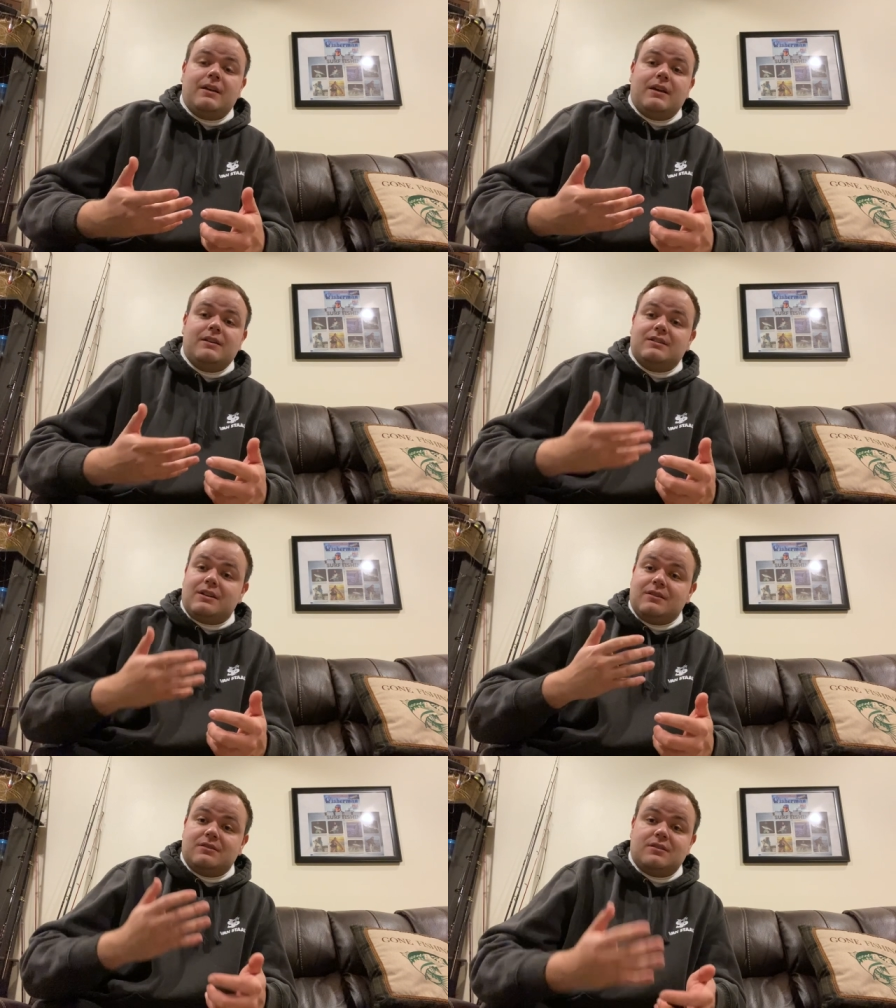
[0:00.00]
is a
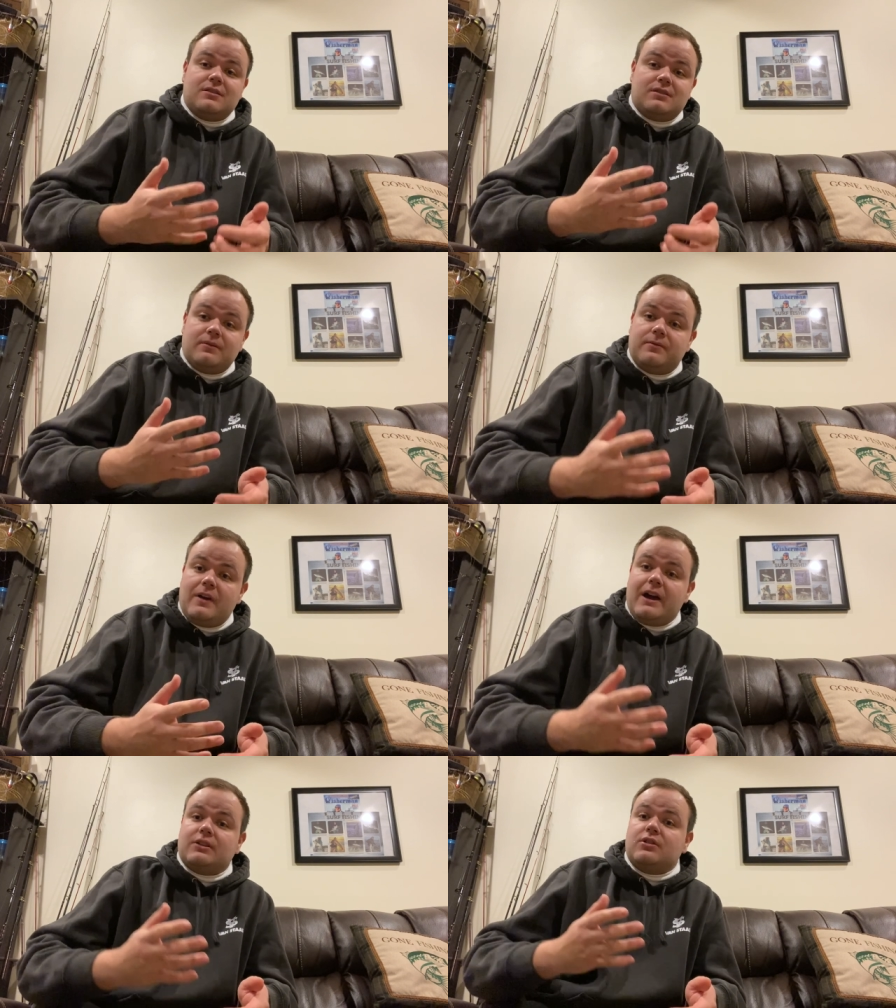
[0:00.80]
consistent
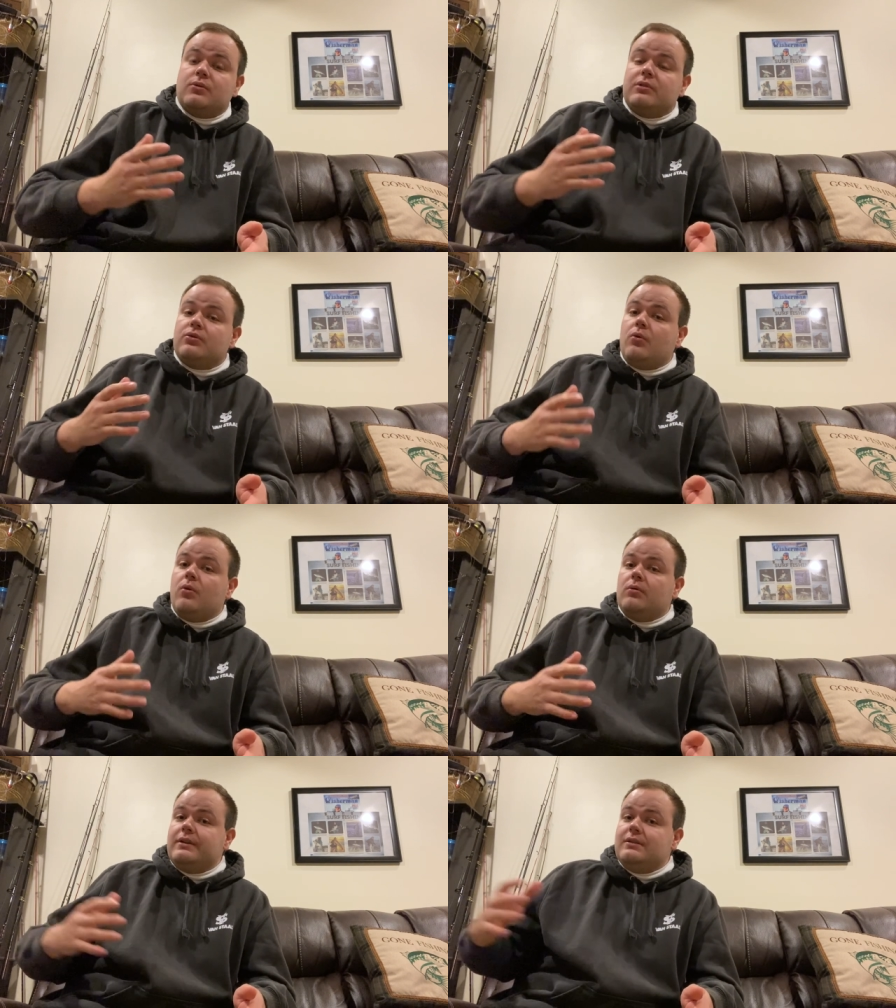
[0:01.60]
factor with
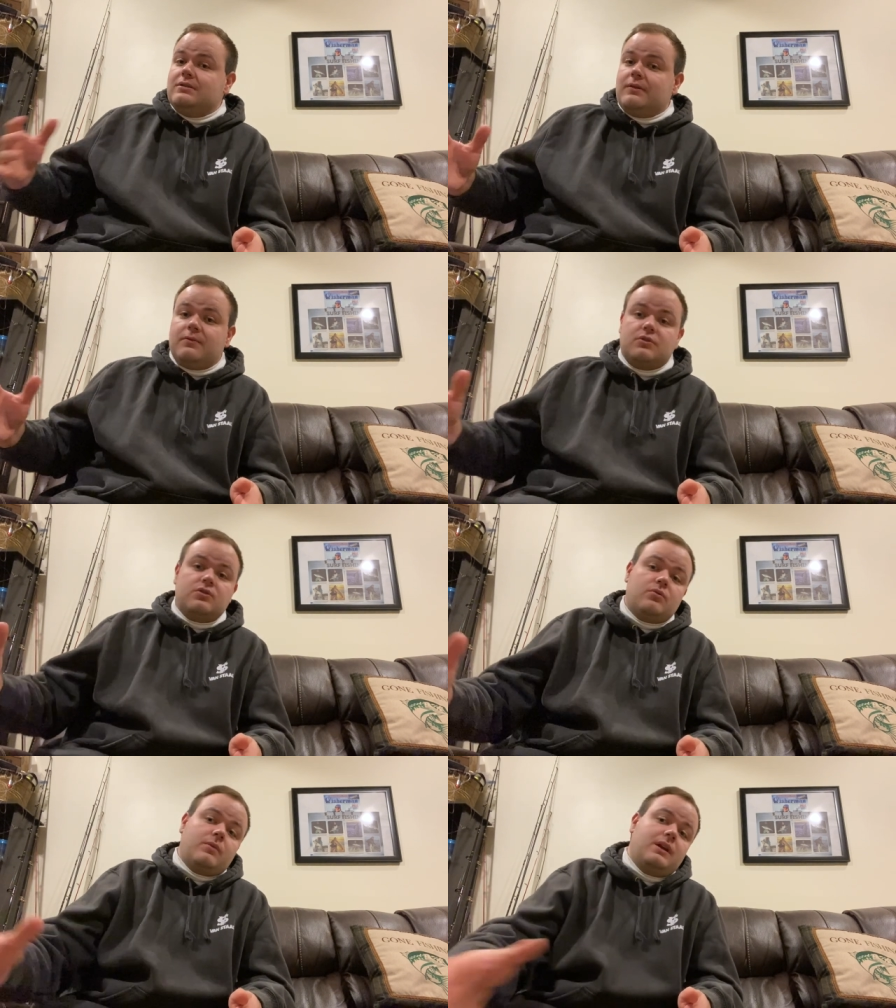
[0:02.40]
all these different
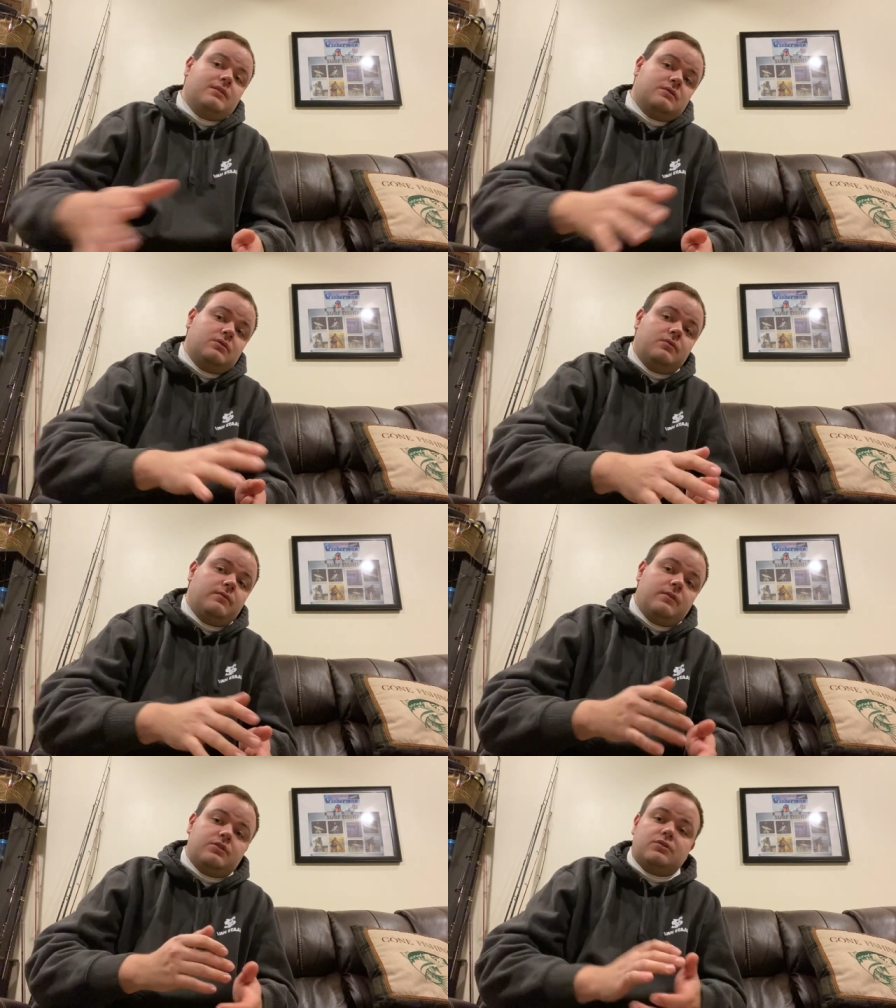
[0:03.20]
terrains that you
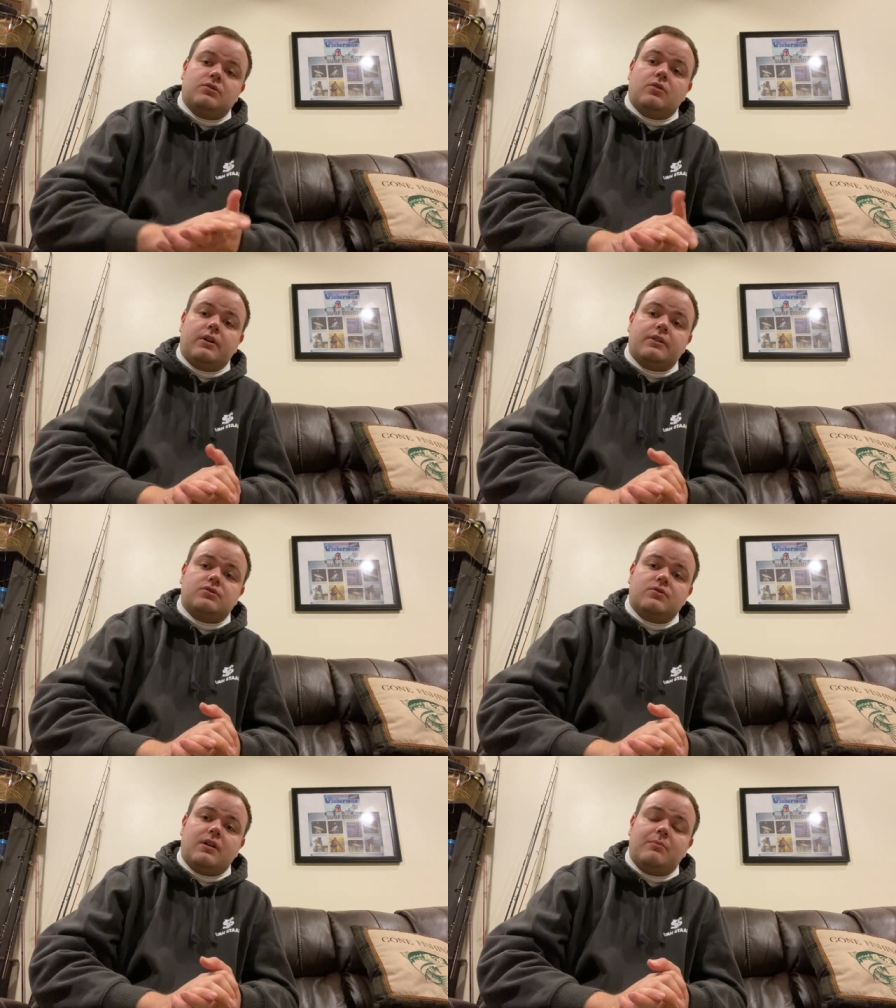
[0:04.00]
fish to target
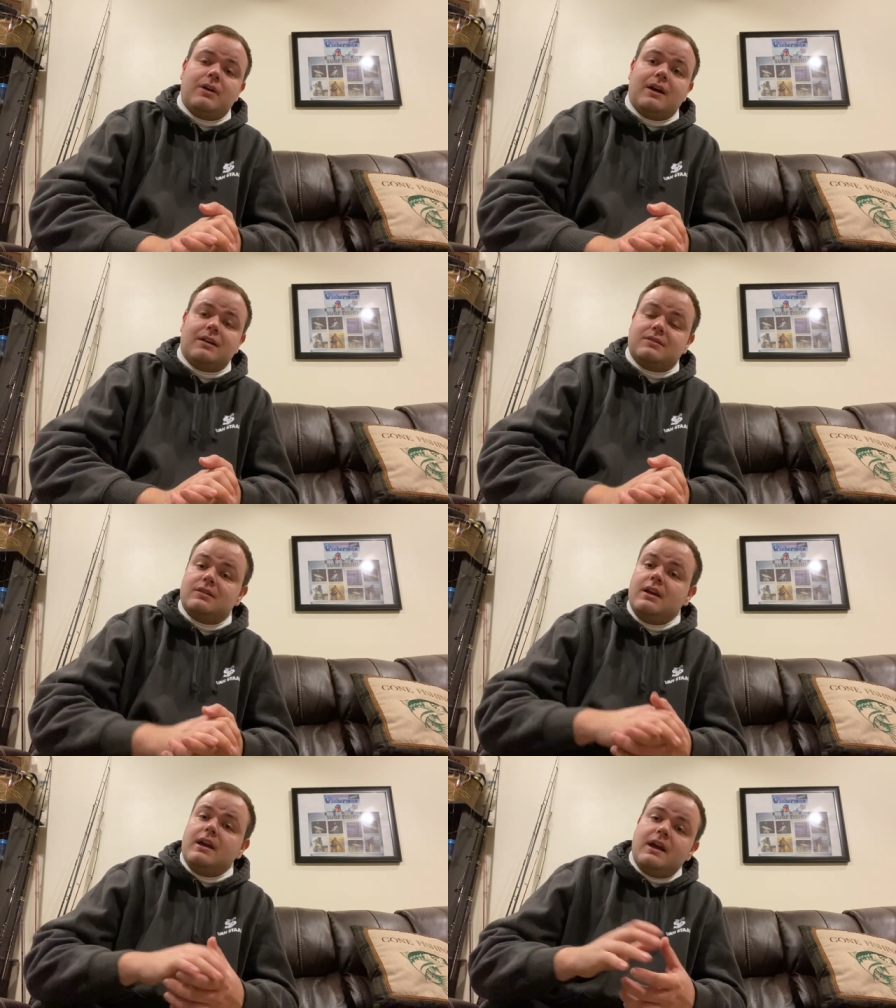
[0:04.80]
striped bass
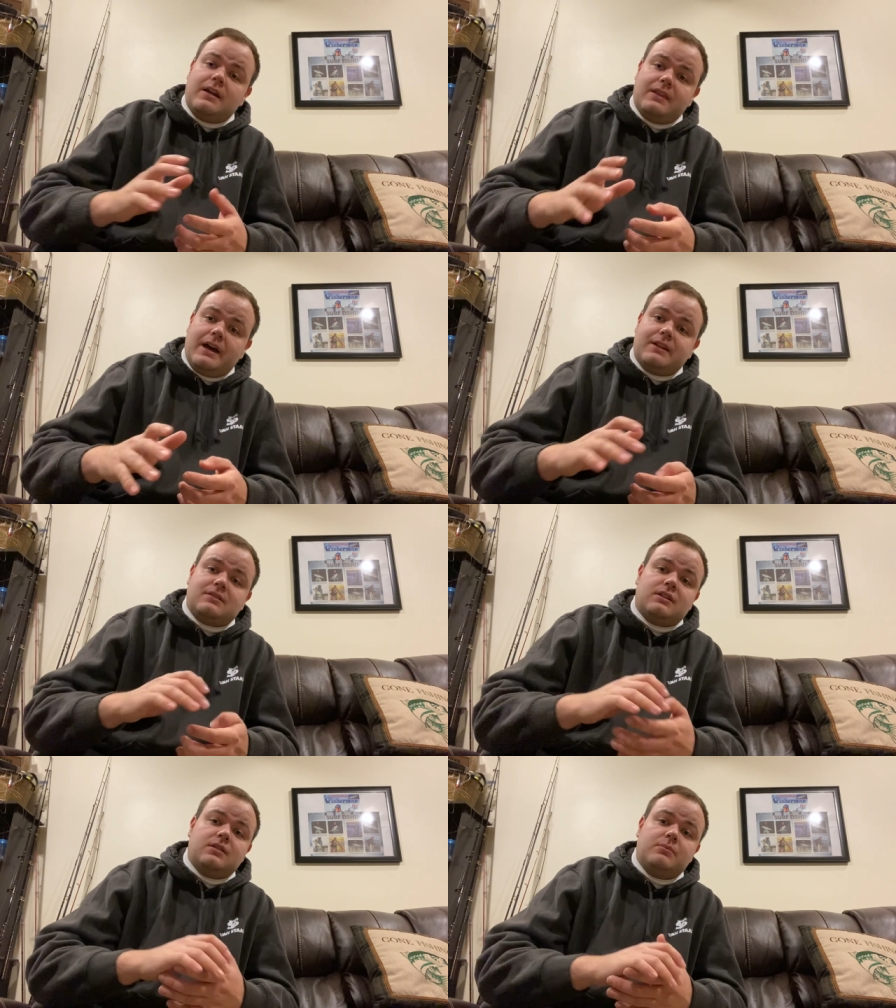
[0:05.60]
and that is
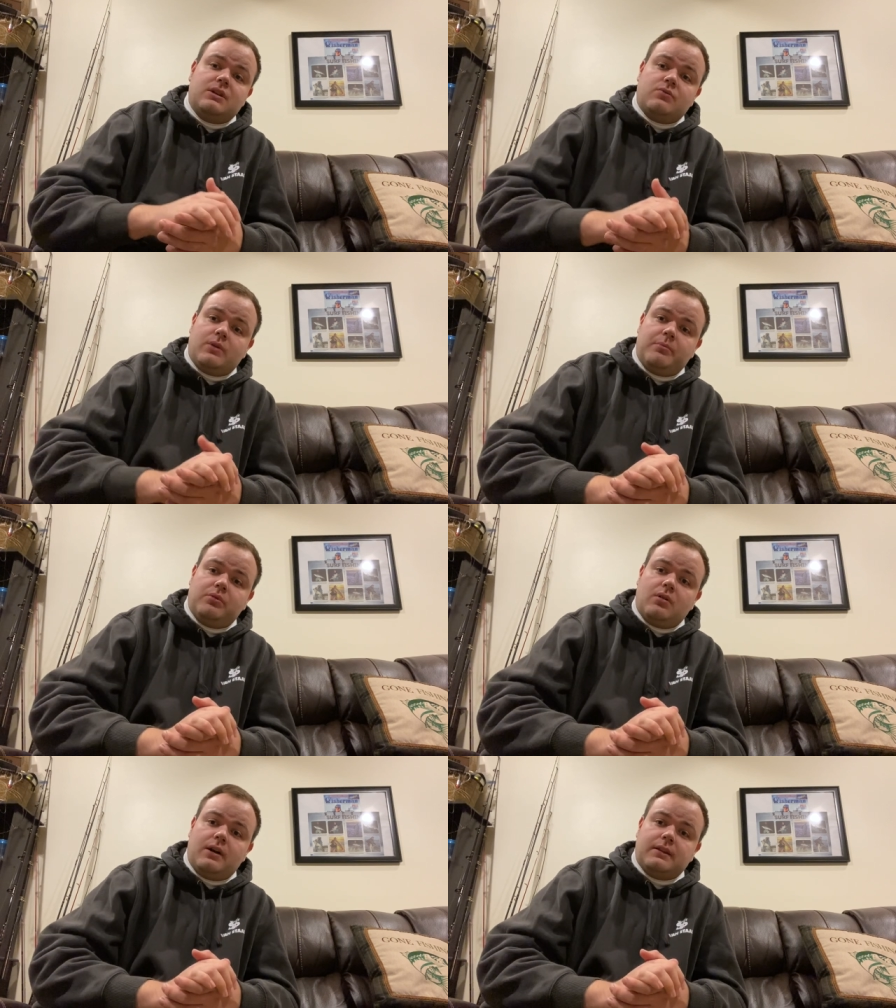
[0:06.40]
going to be rip
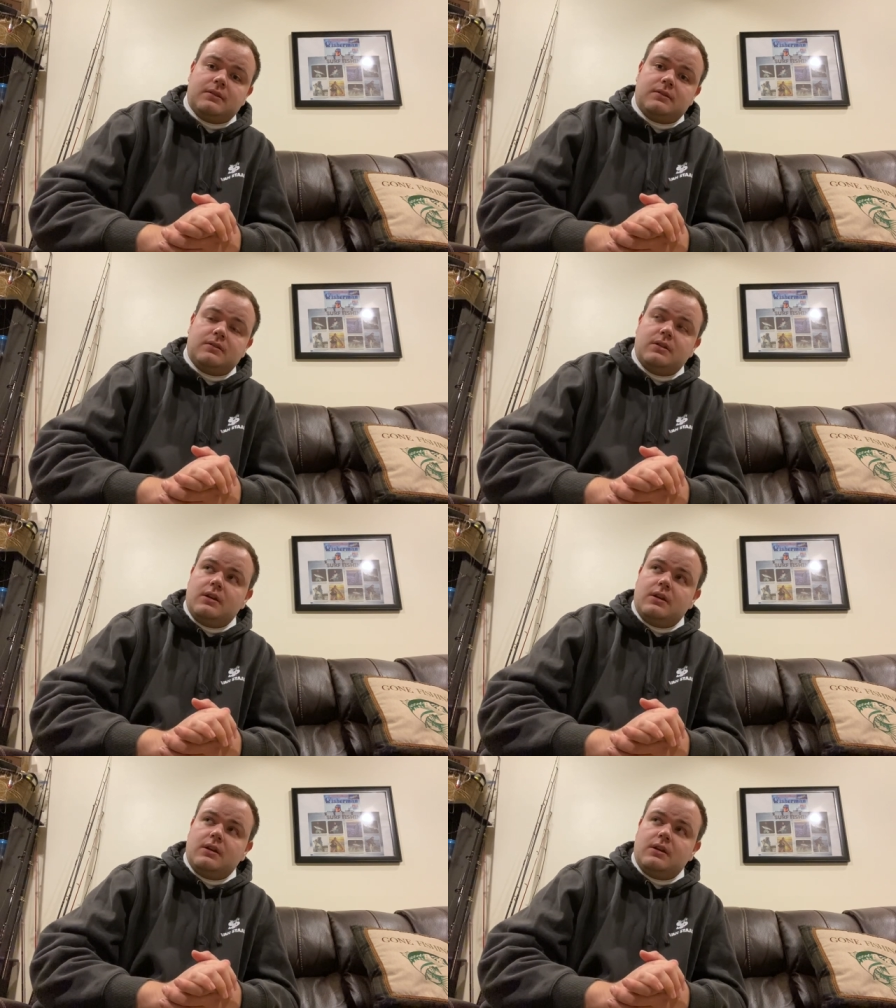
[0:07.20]
lines